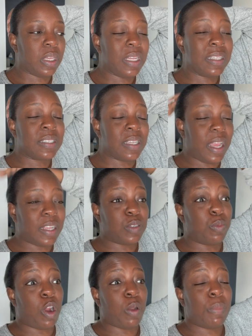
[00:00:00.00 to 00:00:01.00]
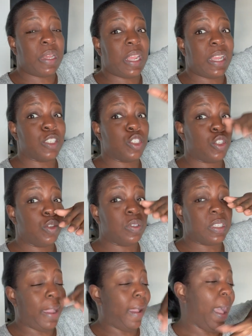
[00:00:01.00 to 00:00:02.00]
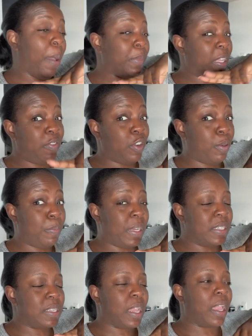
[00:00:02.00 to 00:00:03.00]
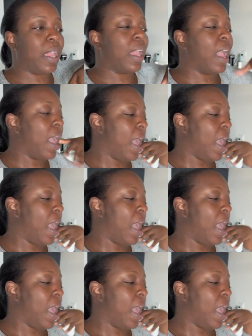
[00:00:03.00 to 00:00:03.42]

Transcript: today, tomorrow, Monday, and Tuesday. I'm leaving on Monday.